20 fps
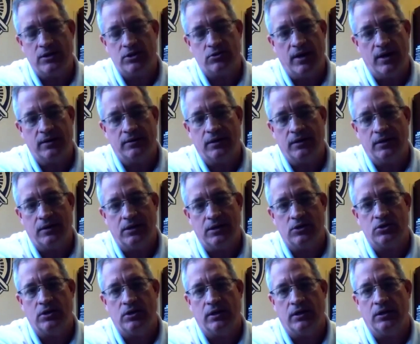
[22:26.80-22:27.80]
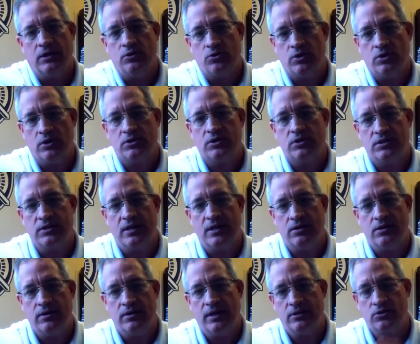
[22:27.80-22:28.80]
strength and conditioning and nutrition
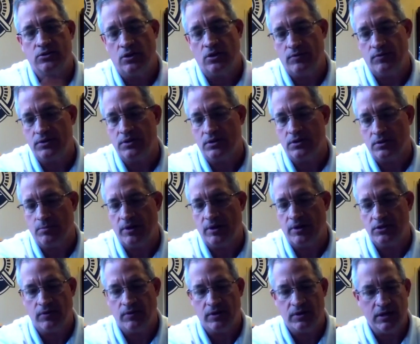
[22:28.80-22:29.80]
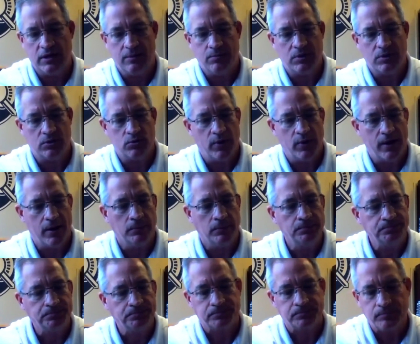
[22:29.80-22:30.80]
center that services a bunch of our teams as well.
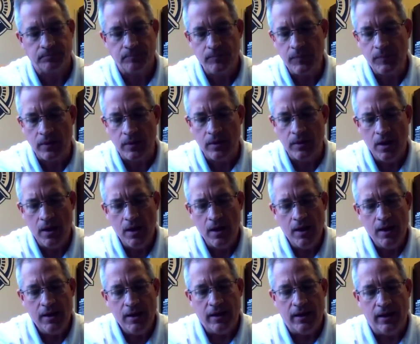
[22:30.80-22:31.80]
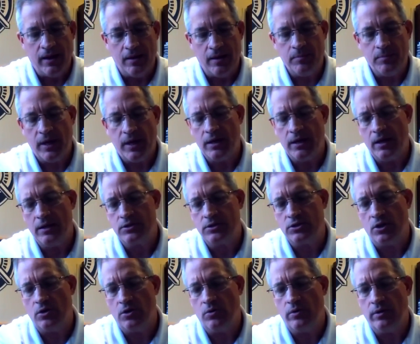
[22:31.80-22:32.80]
Um, and, and,
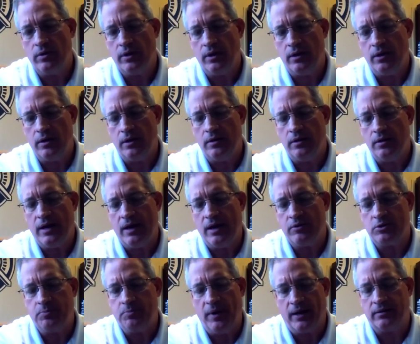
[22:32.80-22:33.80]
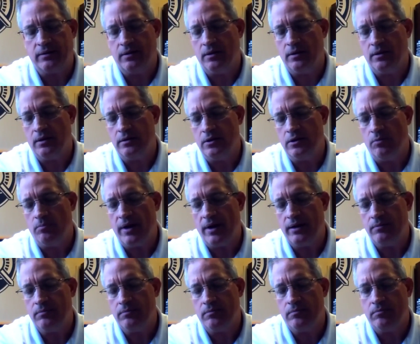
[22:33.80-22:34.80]
so, in, in that respect, you know,
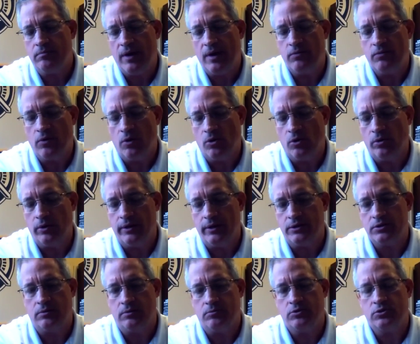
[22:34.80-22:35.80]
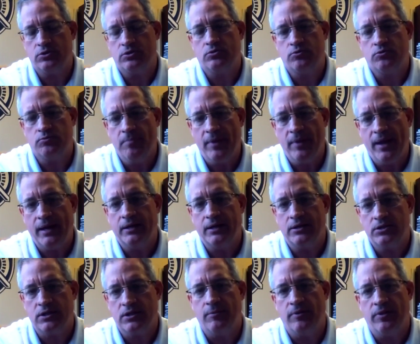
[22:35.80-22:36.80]
my my role is to manage
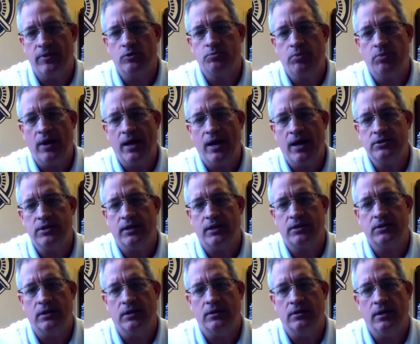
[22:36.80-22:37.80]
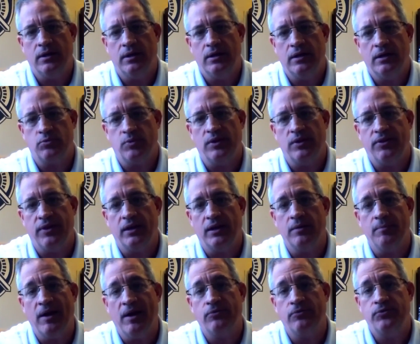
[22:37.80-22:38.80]
some of those projects, and and as we think
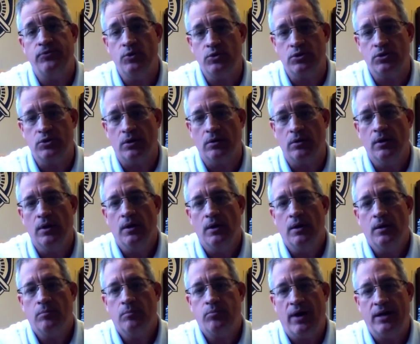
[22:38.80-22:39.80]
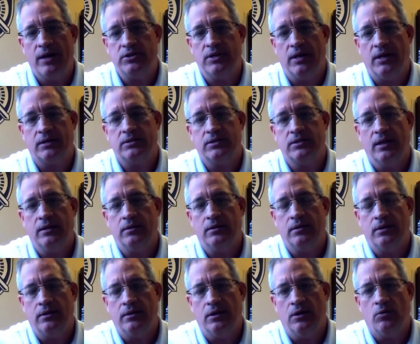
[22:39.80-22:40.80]
about future projects that
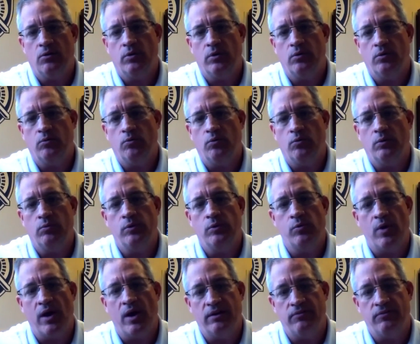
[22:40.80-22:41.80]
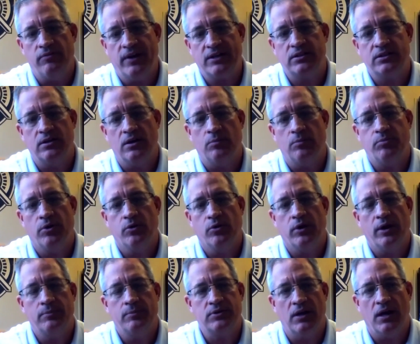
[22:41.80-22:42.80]
you know when we want to invest in our
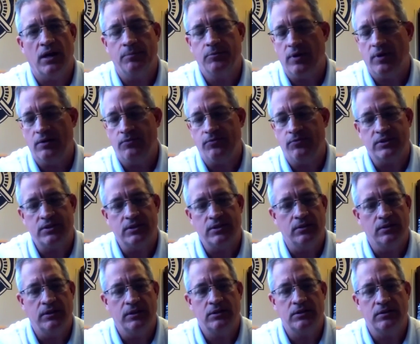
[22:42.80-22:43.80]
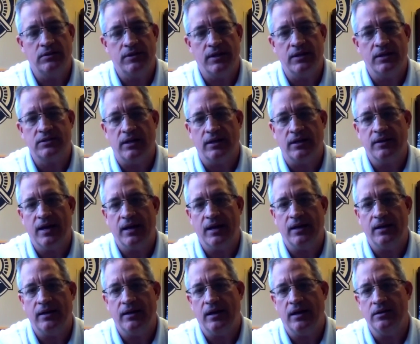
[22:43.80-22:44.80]
programs to upgrade facilities and things like that. I,
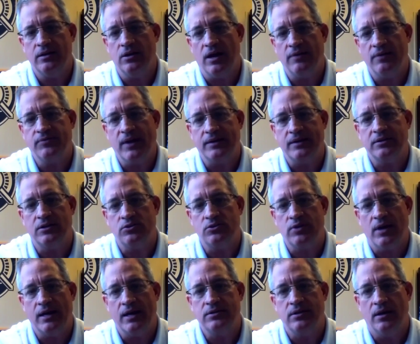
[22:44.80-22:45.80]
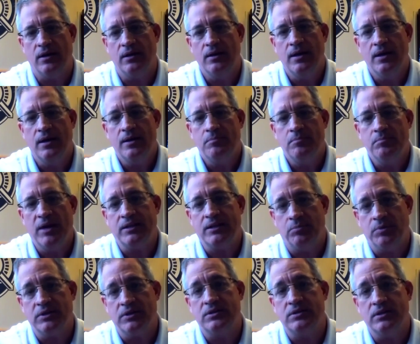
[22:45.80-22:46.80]
you know, I've got to try to make the
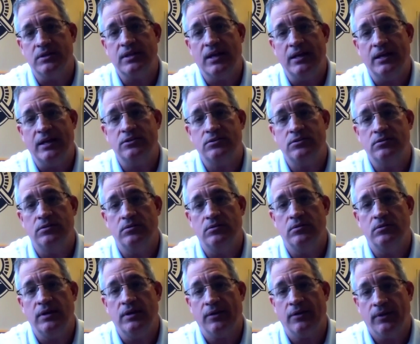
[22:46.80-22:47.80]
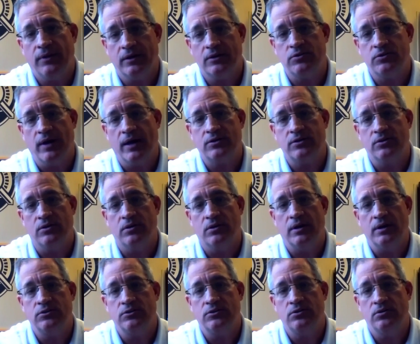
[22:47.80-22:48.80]
business case to the athletic director
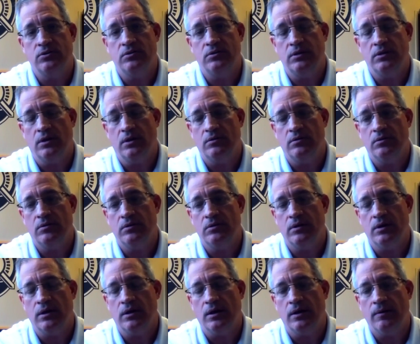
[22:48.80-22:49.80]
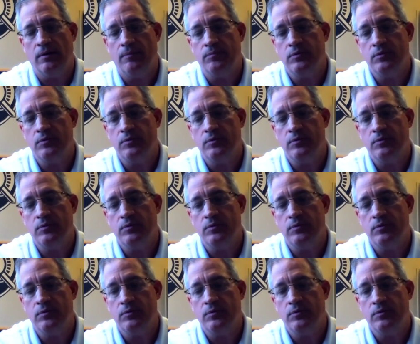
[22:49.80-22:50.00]
and to you know uh,